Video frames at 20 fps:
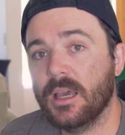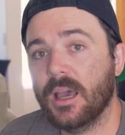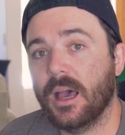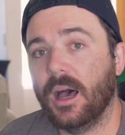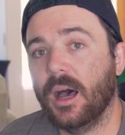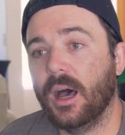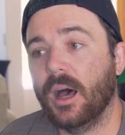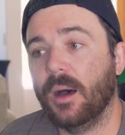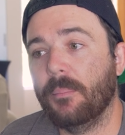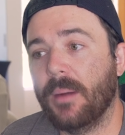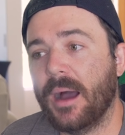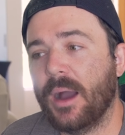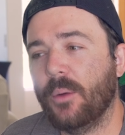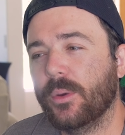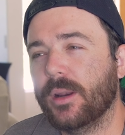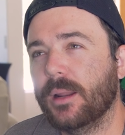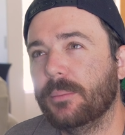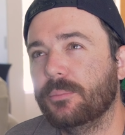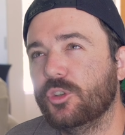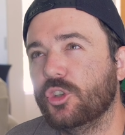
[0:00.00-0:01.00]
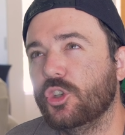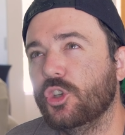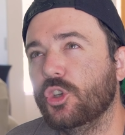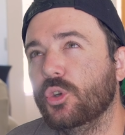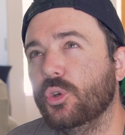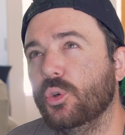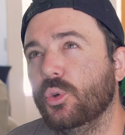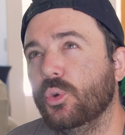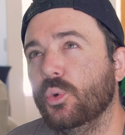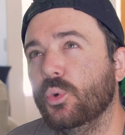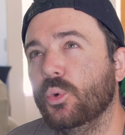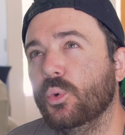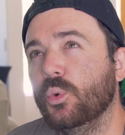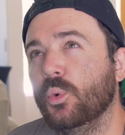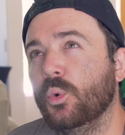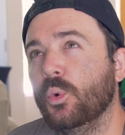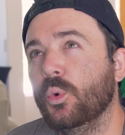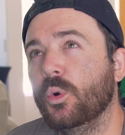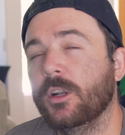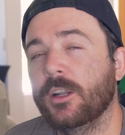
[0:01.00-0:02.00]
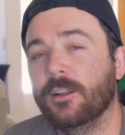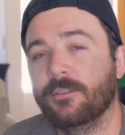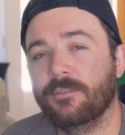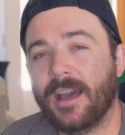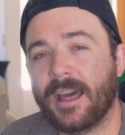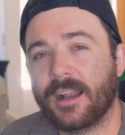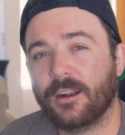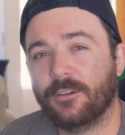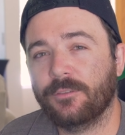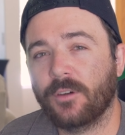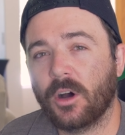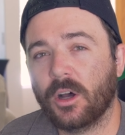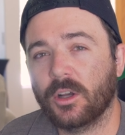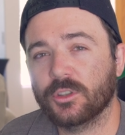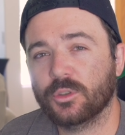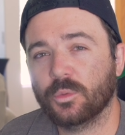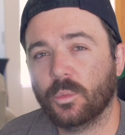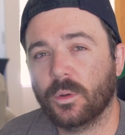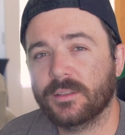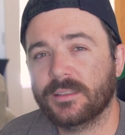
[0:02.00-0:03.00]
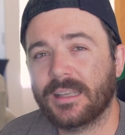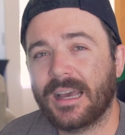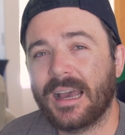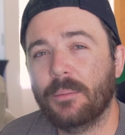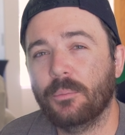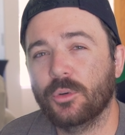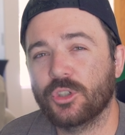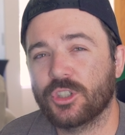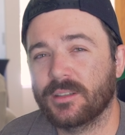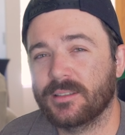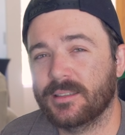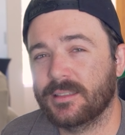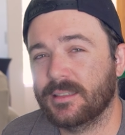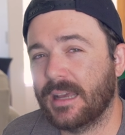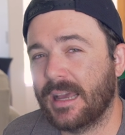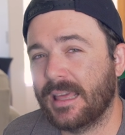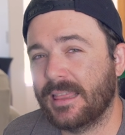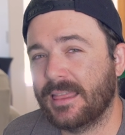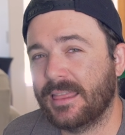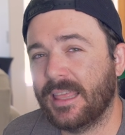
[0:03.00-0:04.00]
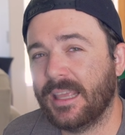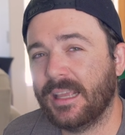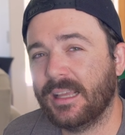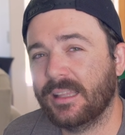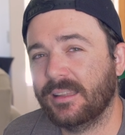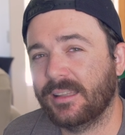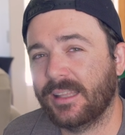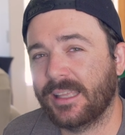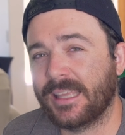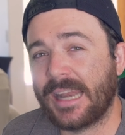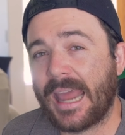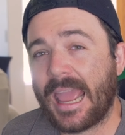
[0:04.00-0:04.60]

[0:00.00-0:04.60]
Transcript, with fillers: Um, I went up to Nevada Falls one time, which is, I think, like